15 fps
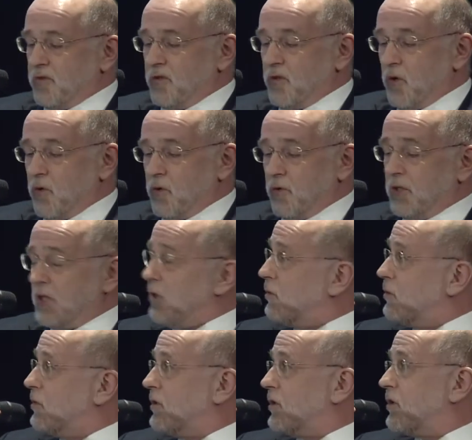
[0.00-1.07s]
no
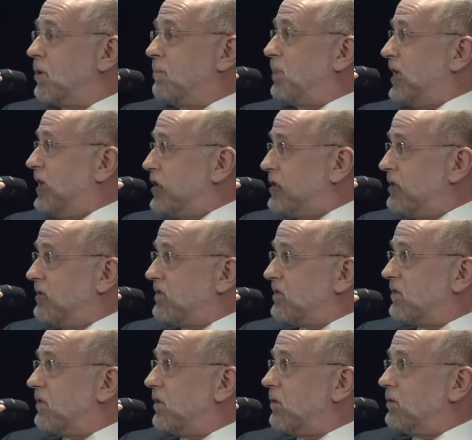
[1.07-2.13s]
new
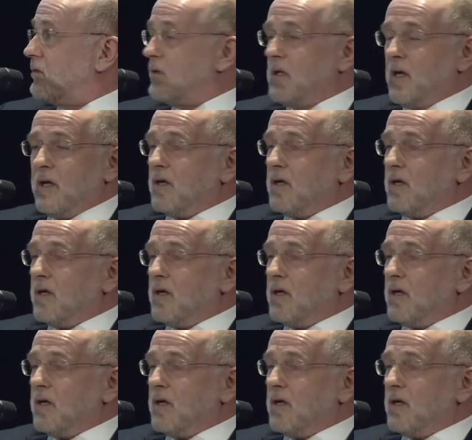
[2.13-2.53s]
completions, no